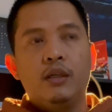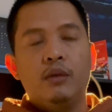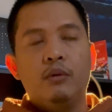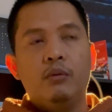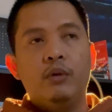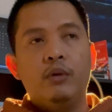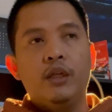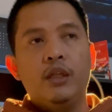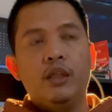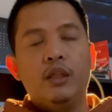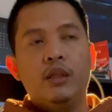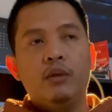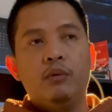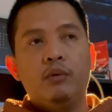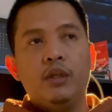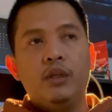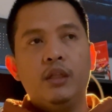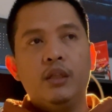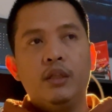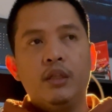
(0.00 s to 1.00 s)
within
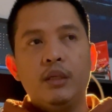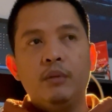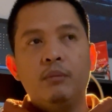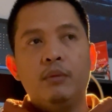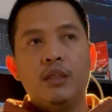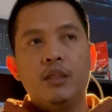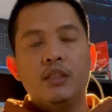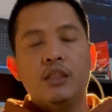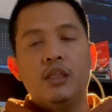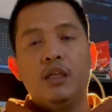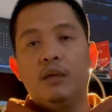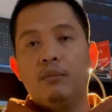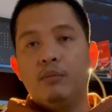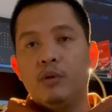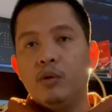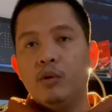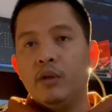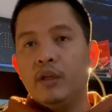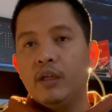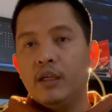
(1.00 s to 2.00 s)
3 months it got
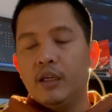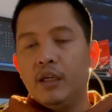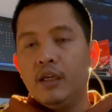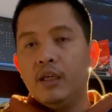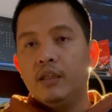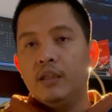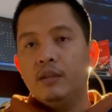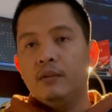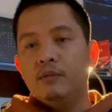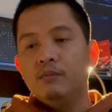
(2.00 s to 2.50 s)
broken again.